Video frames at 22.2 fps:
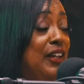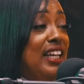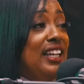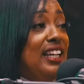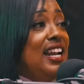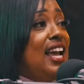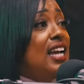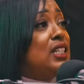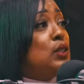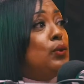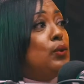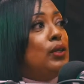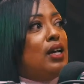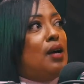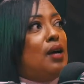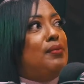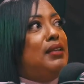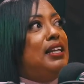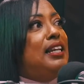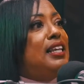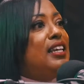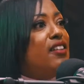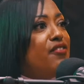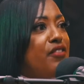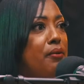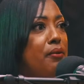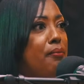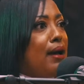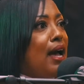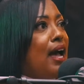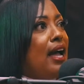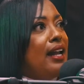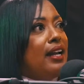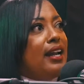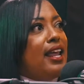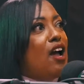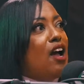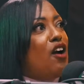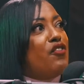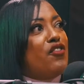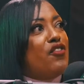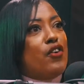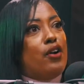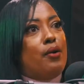And that's what I'm living by
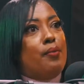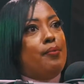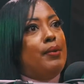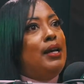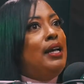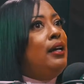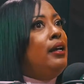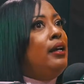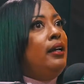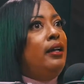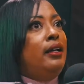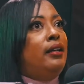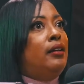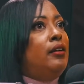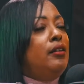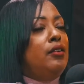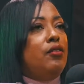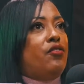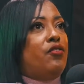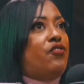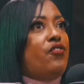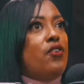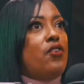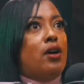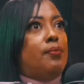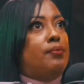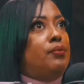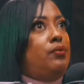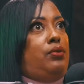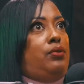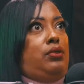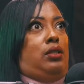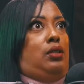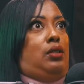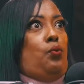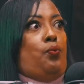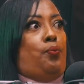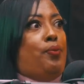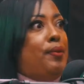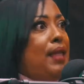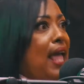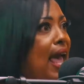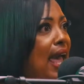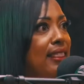now from from
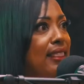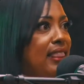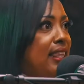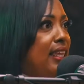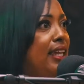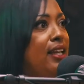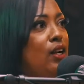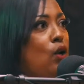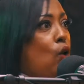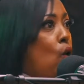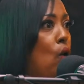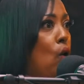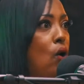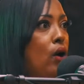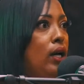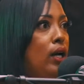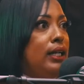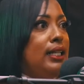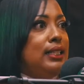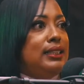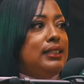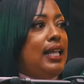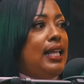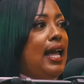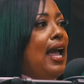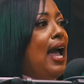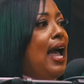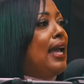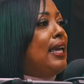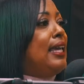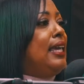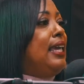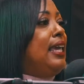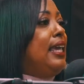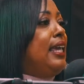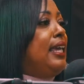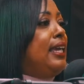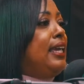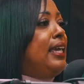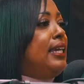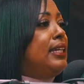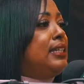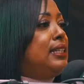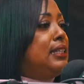back then on. It's like I
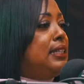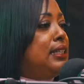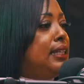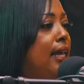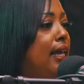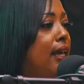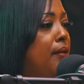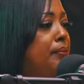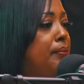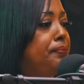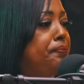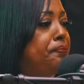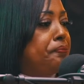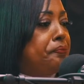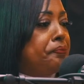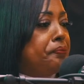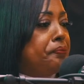can't accept